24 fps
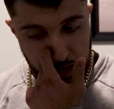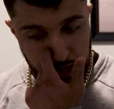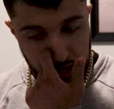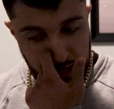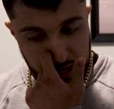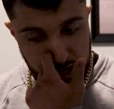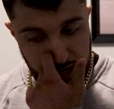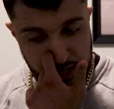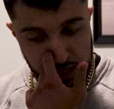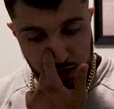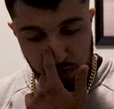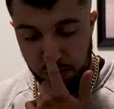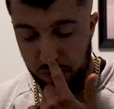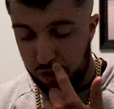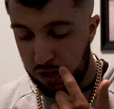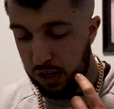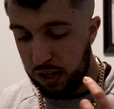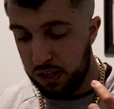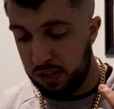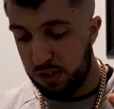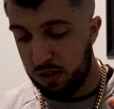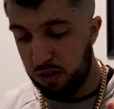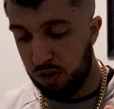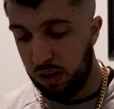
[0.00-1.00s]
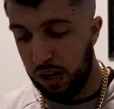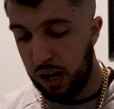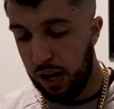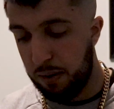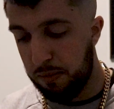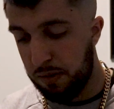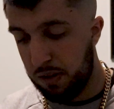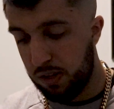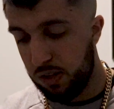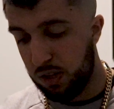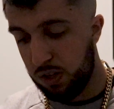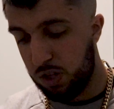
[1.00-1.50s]
and asked me on
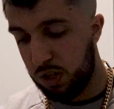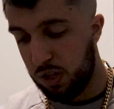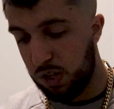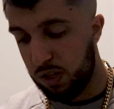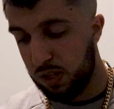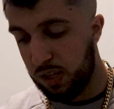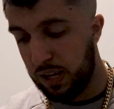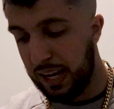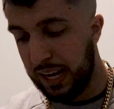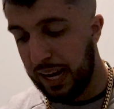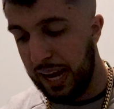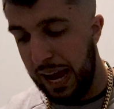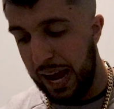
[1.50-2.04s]
Instagram, she's like,